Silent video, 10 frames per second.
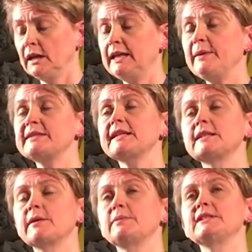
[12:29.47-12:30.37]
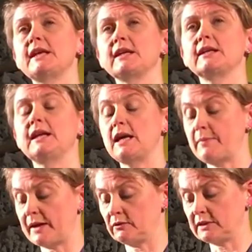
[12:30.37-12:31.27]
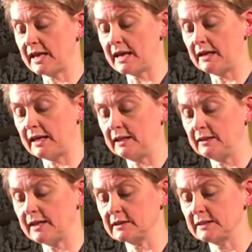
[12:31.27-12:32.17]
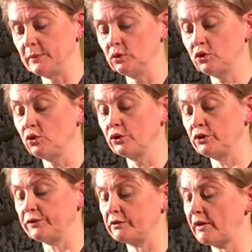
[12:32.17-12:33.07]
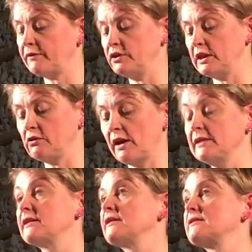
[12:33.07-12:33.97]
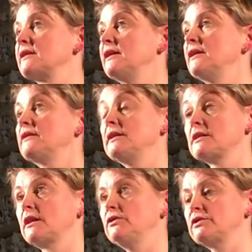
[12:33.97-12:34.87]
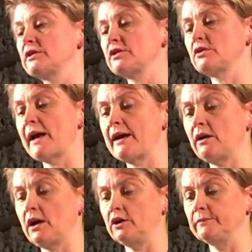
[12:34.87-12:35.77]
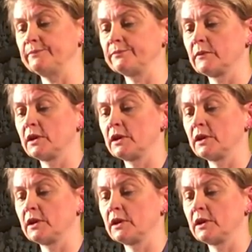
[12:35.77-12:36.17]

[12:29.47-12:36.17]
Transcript: And let me say something particular about Calais, that small corner of the refugee crisis that is closest to our home.